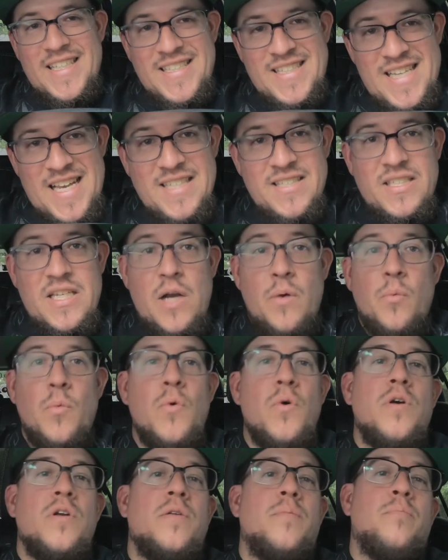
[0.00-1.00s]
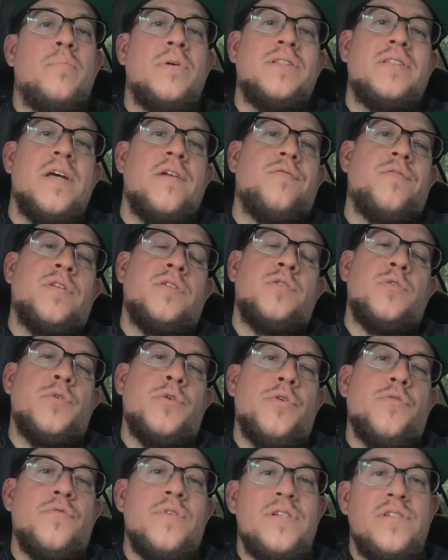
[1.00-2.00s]
Yes, I would, but definitely do
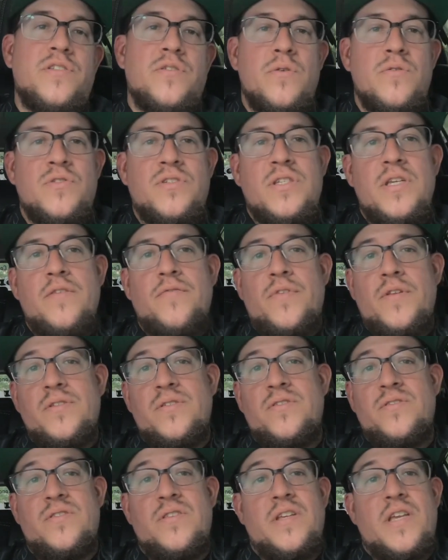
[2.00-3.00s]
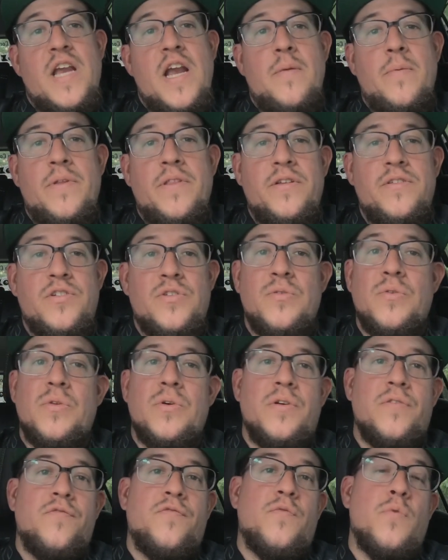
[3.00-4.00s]
your research. See if this is the camera that you're
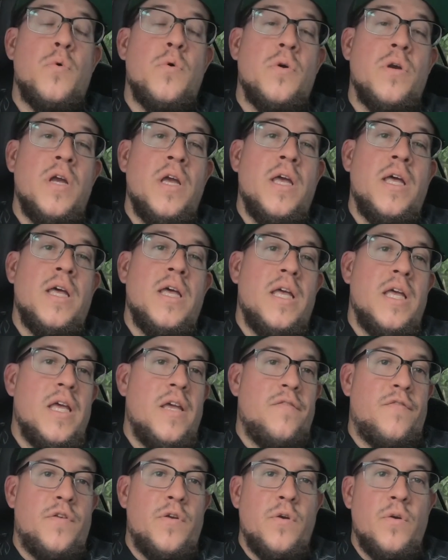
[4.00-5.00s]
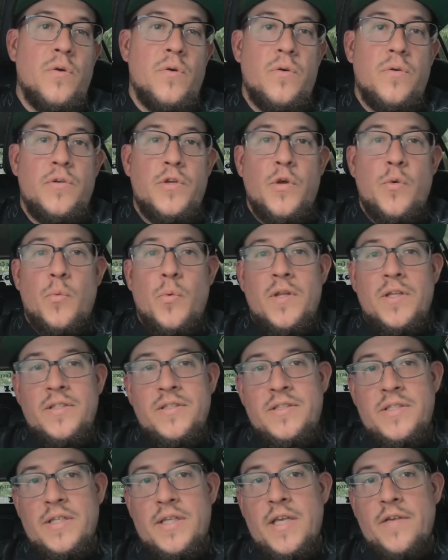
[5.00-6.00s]
looking for. If you're willing
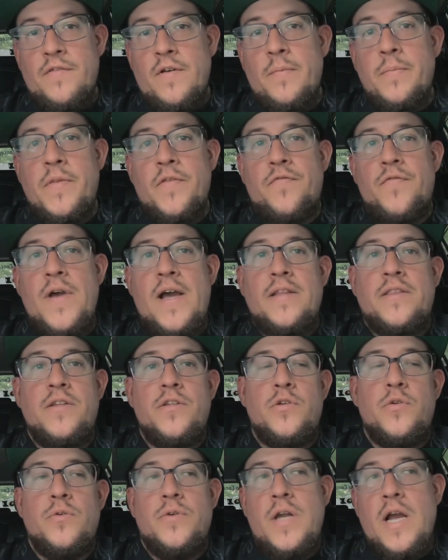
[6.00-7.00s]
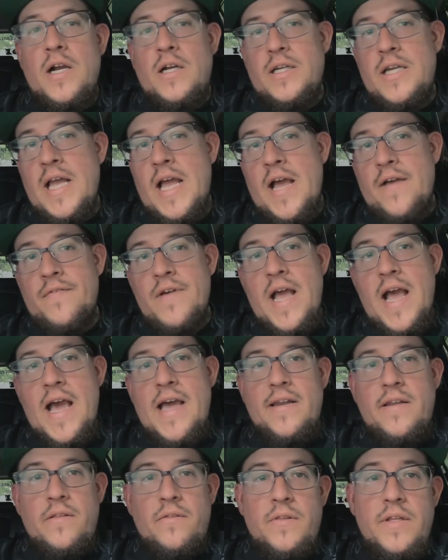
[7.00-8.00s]
to give up the fact that you're not going to have an
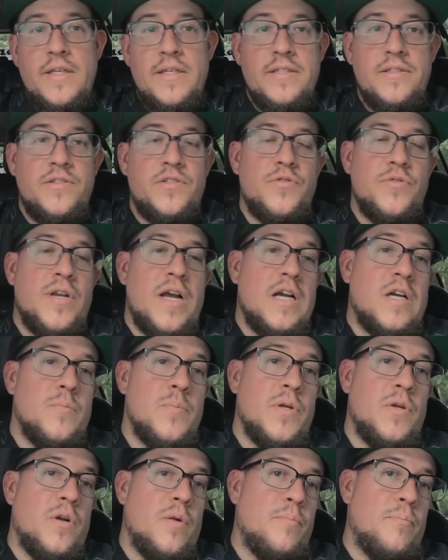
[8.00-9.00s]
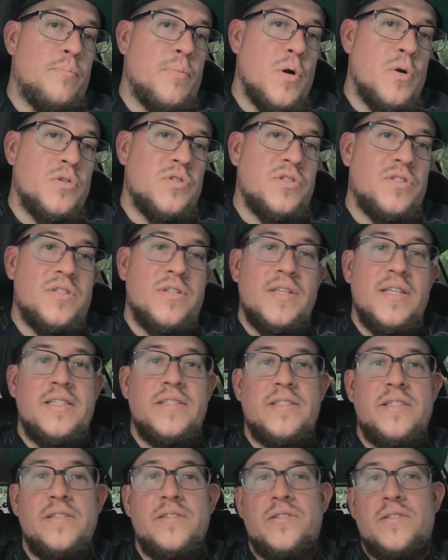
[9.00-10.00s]
added lens, you're not going to be able to purchase
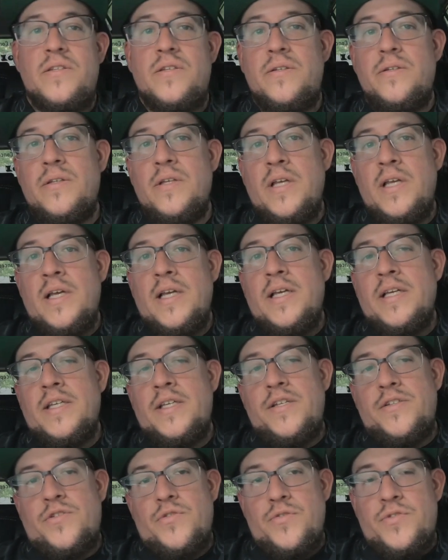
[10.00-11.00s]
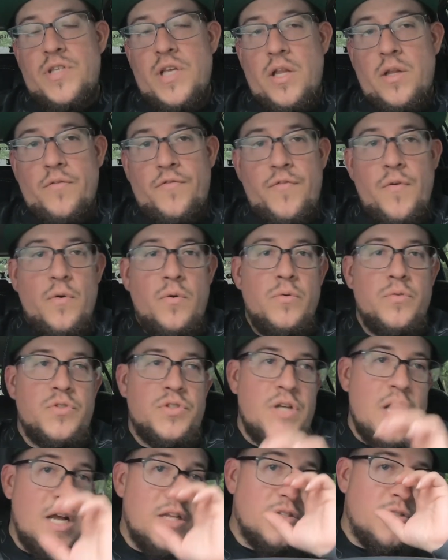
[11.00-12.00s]
lenses to get your telephoto
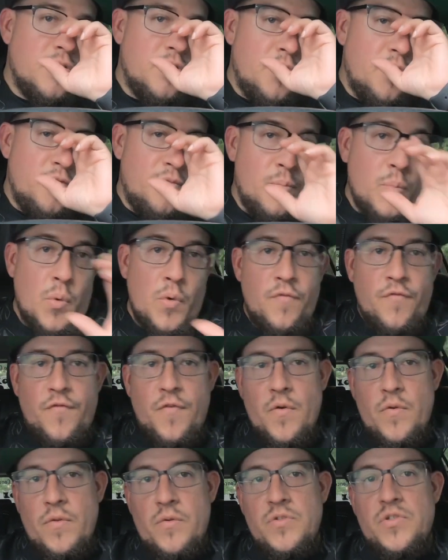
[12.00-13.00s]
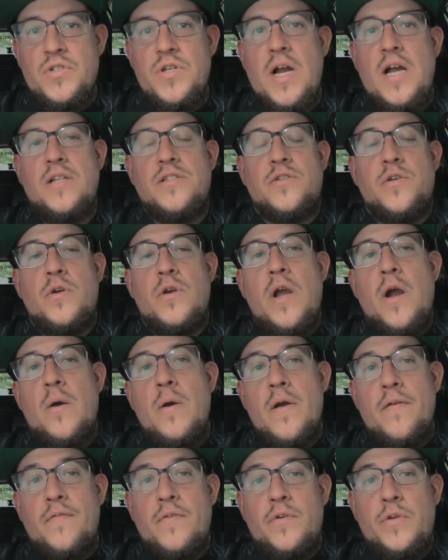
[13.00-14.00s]
shots or your more further shots, or
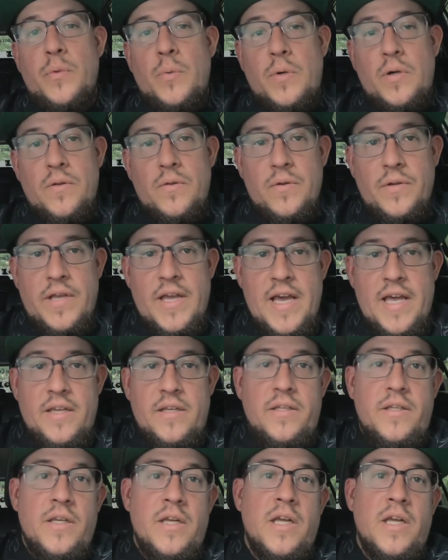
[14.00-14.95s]
however you want to look at it.